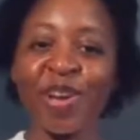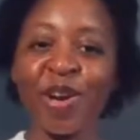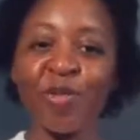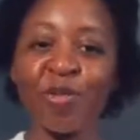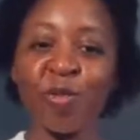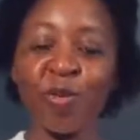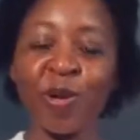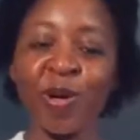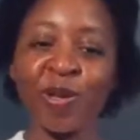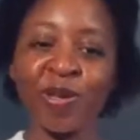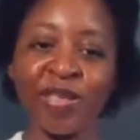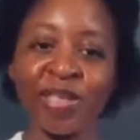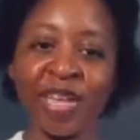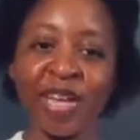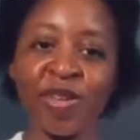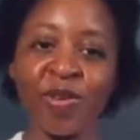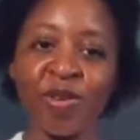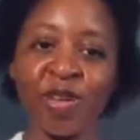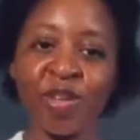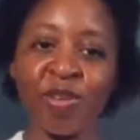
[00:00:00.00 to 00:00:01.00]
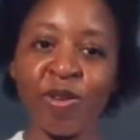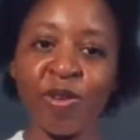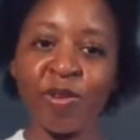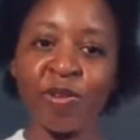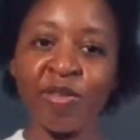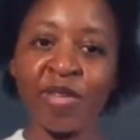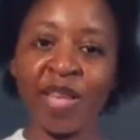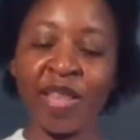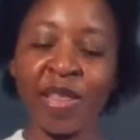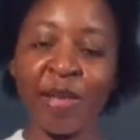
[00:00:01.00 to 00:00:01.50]
of words that you can
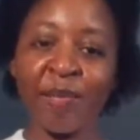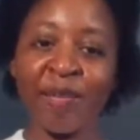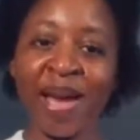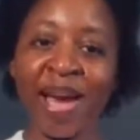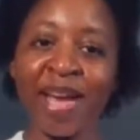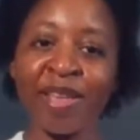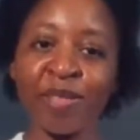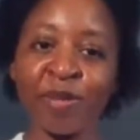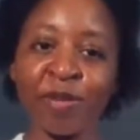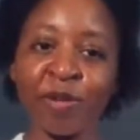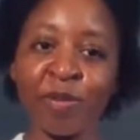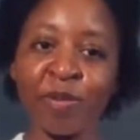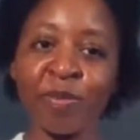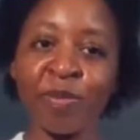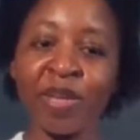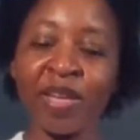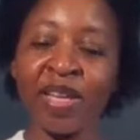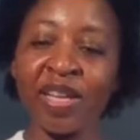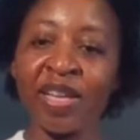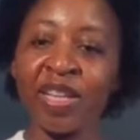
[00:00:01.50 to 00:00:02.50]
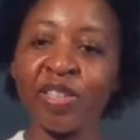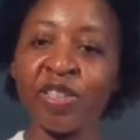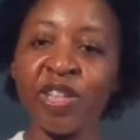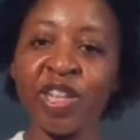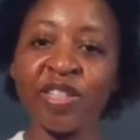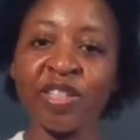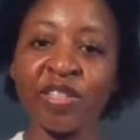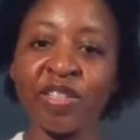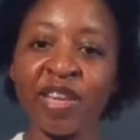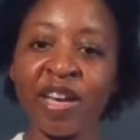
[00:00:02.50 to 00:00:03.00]
use in the bathroom
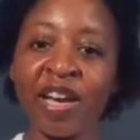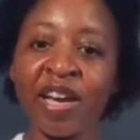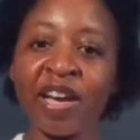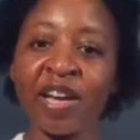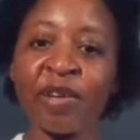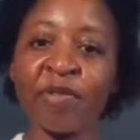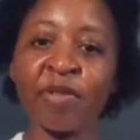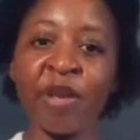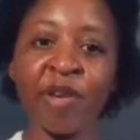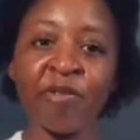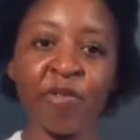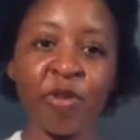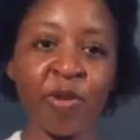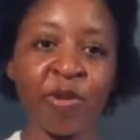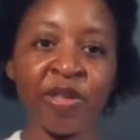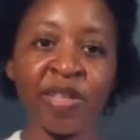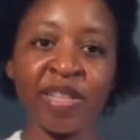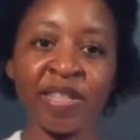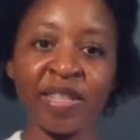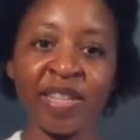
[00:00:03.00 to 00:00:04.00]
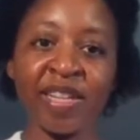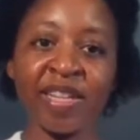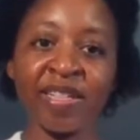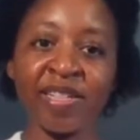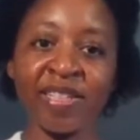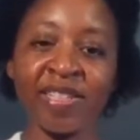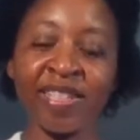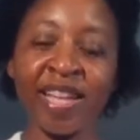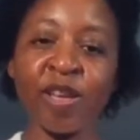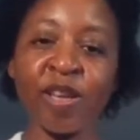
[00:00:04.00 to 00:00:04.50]
just uh, a few of the
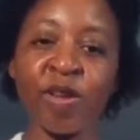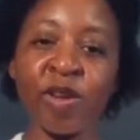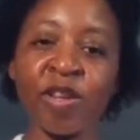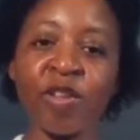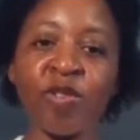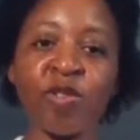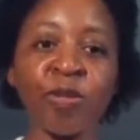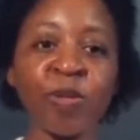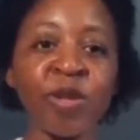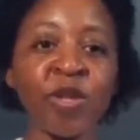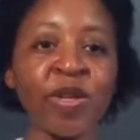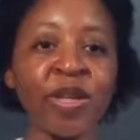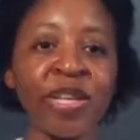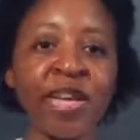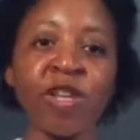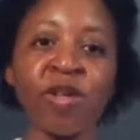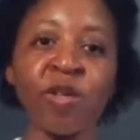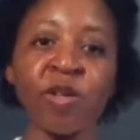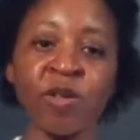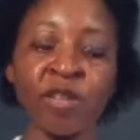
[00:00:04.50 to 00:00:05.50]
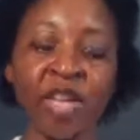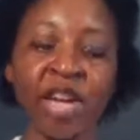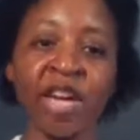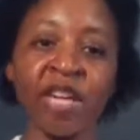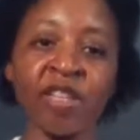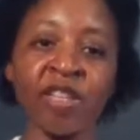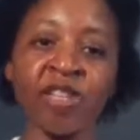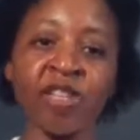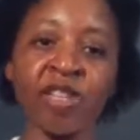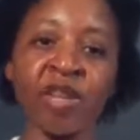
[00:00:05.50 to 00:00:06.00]
sentences that you can use, but you can
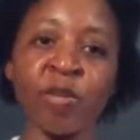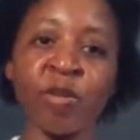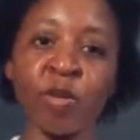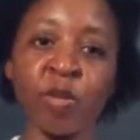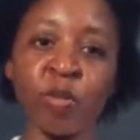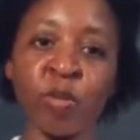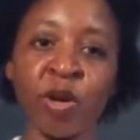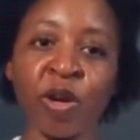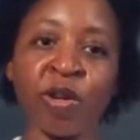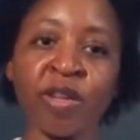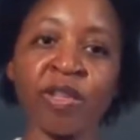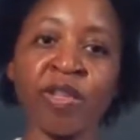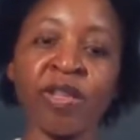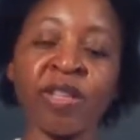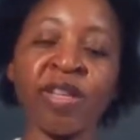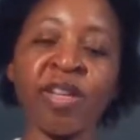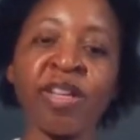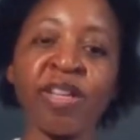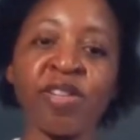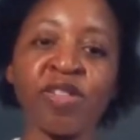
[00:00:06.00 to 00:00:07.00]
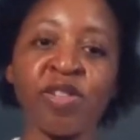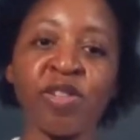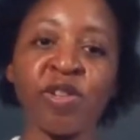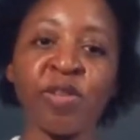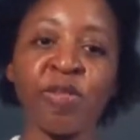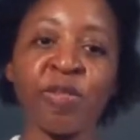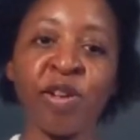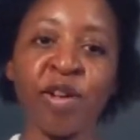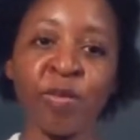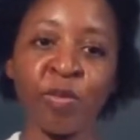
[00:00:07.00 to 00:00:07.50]
interchange some of the words
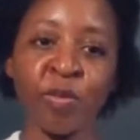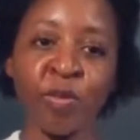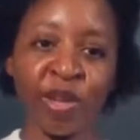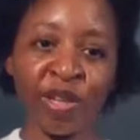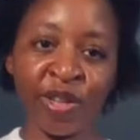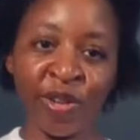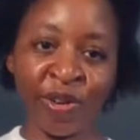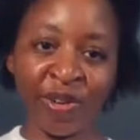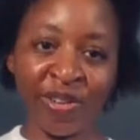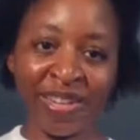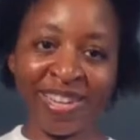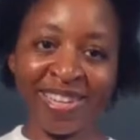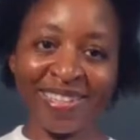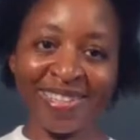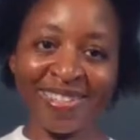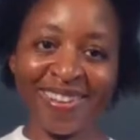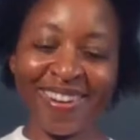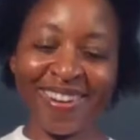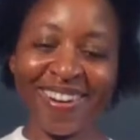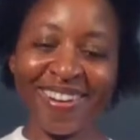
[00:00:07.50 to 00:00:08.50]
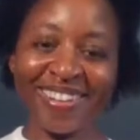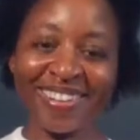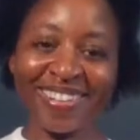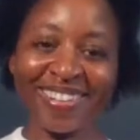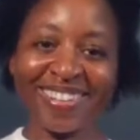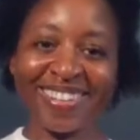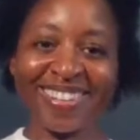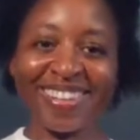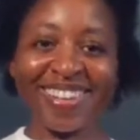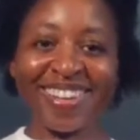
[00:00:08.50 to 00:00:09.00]
to fit what your needs are.
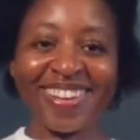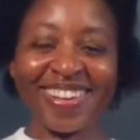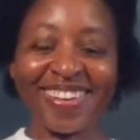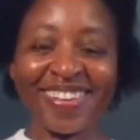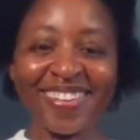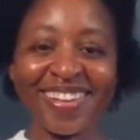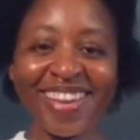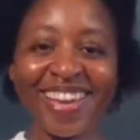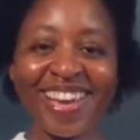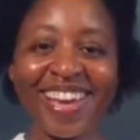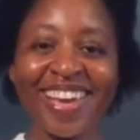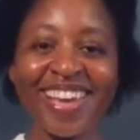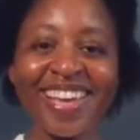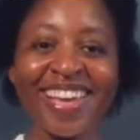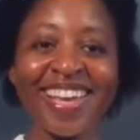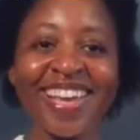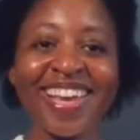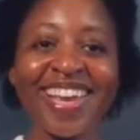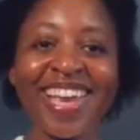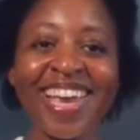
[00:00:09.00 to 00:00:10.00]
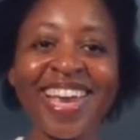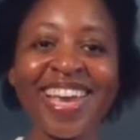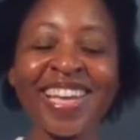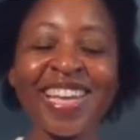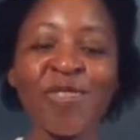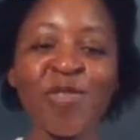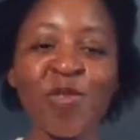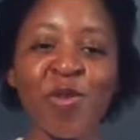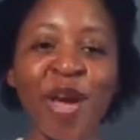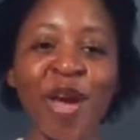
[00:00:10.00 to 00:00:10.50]
Okay.
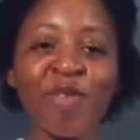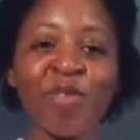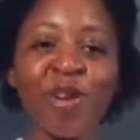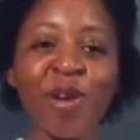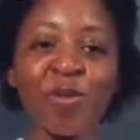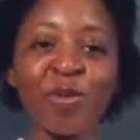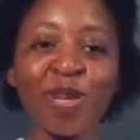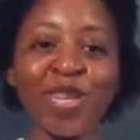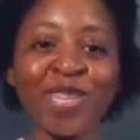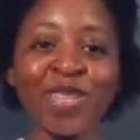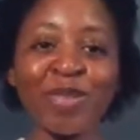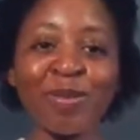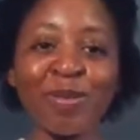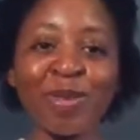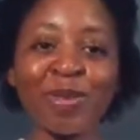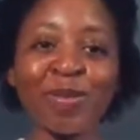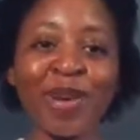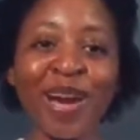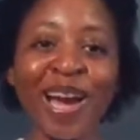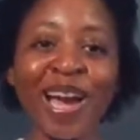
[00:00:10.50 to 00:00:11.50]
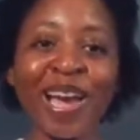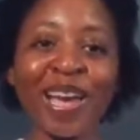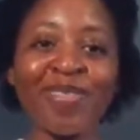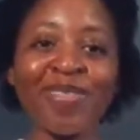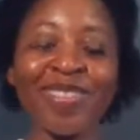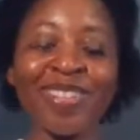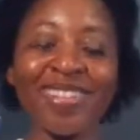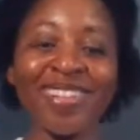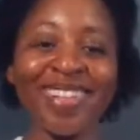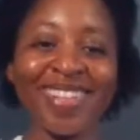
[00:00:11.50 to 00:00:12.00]
And if you haven't already
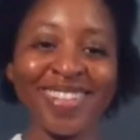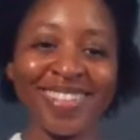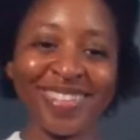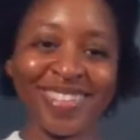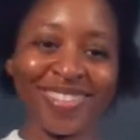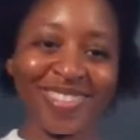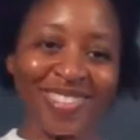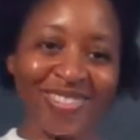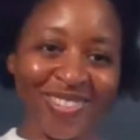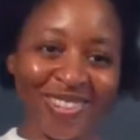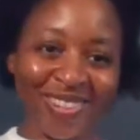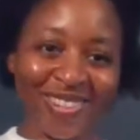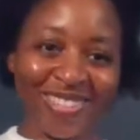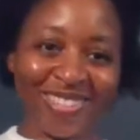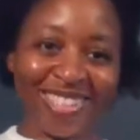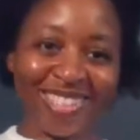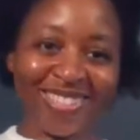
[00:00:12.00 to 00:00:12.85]
subscribed, those of you who are